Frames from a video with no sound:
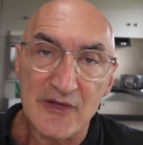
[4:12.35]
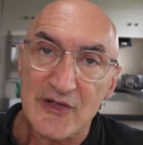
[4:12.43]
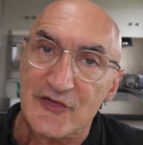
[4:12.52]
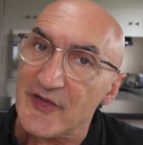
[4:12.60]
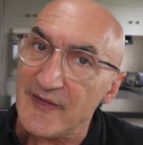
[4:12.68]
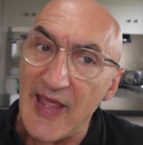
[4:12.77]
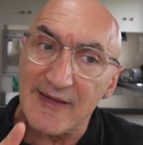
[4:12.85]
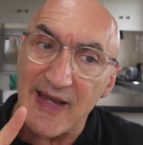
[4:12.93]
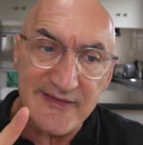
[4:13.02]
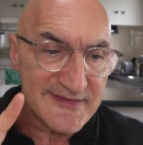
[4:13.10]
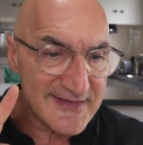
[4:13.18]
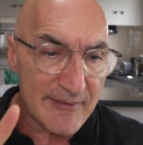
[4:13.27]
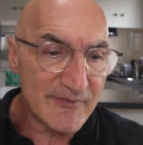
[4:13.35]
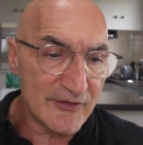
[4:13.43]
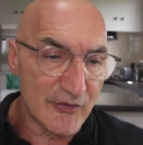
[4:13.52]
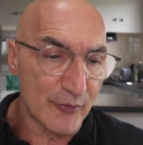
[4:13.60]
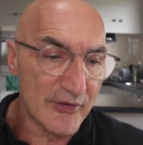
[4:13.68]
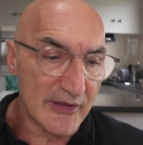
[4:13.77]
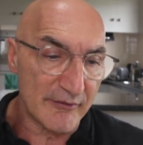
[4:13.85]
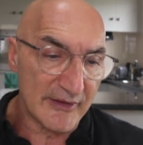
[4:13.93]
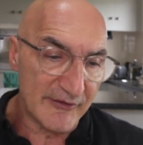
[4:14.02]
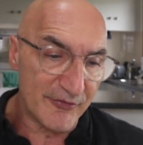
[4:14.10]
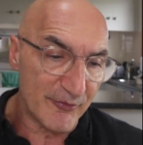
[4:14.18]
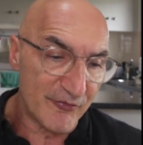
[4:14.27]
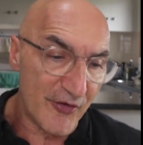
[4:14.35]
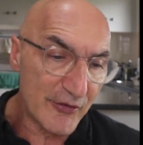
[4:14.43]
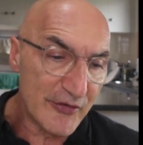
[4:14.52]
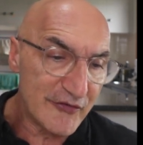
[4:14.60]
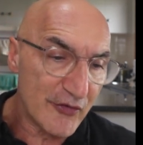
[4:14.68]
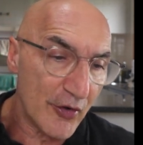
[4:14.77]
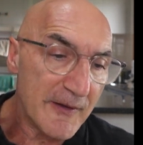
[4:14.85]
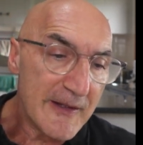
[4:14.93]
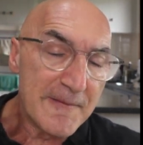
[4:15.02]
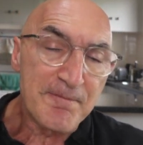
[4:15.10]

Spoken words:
So that's something to really, really focus on.